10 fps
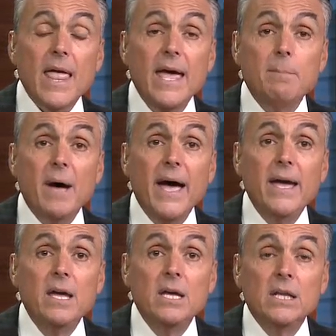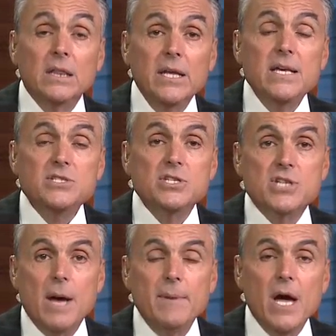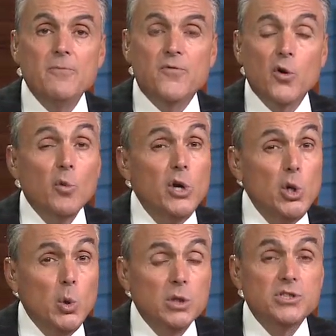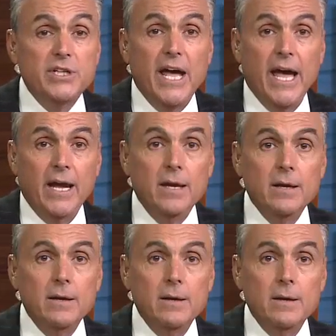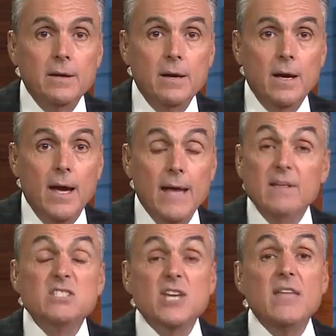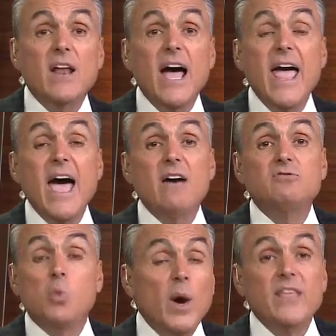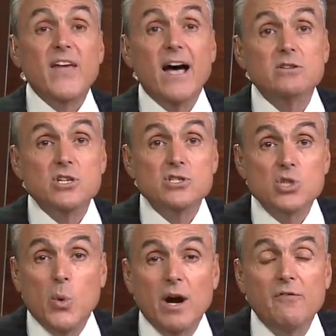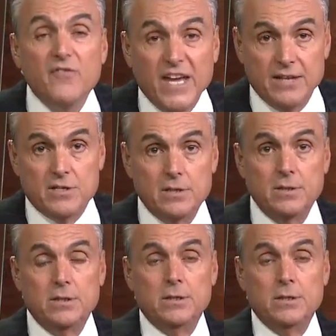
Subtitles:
And my lease is coming up for renewal today. And let's say that I have 20,000 square feet.